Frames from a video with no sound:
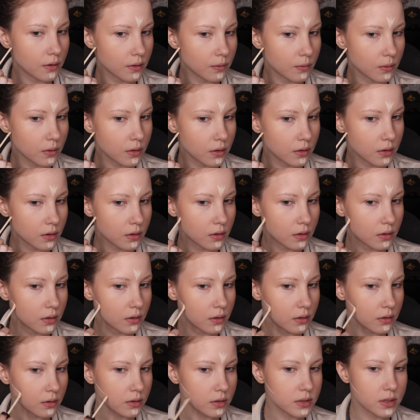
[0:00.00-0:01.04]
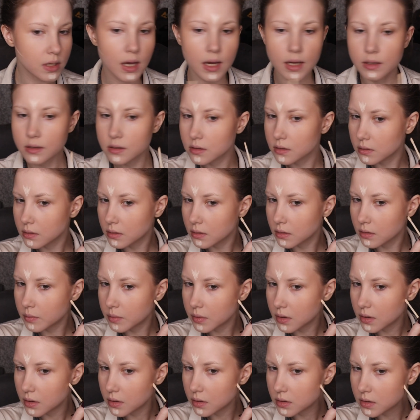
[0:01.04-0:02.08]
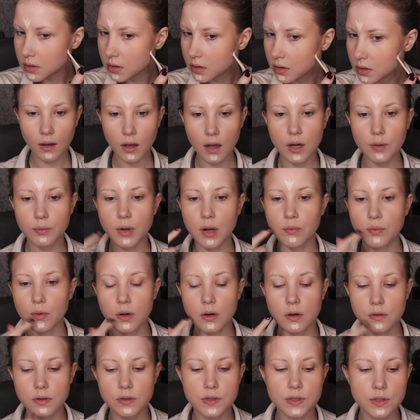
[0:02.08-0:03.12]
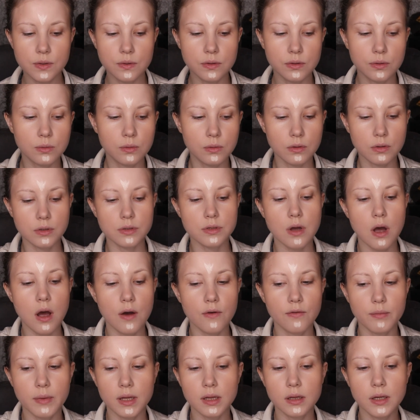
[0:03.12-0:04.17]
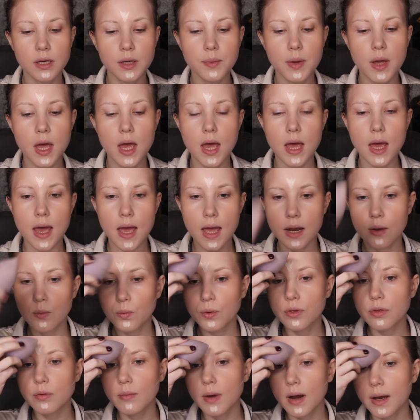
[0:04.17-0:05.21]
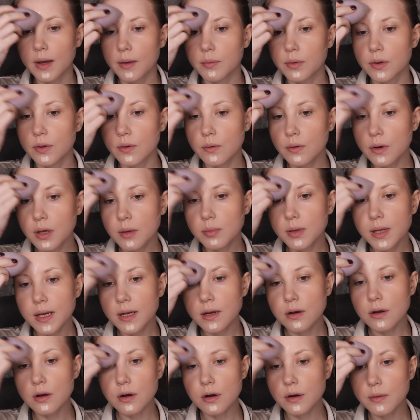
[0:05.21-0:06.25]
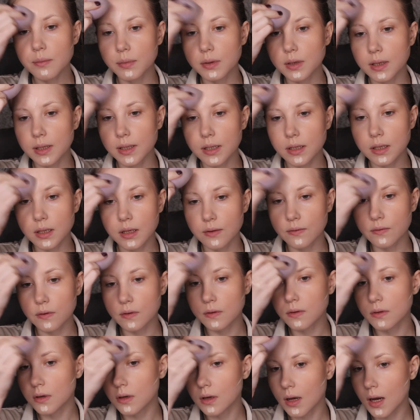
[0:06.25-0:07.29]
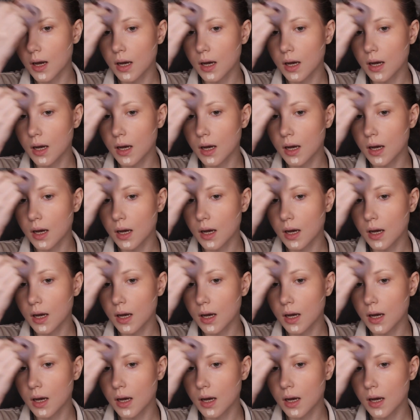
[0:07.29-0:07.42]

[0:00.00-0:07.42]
We're going to clean the sides a little bit. I'm not bringing this to the corners of my lip. And with my beauty blender, blending everything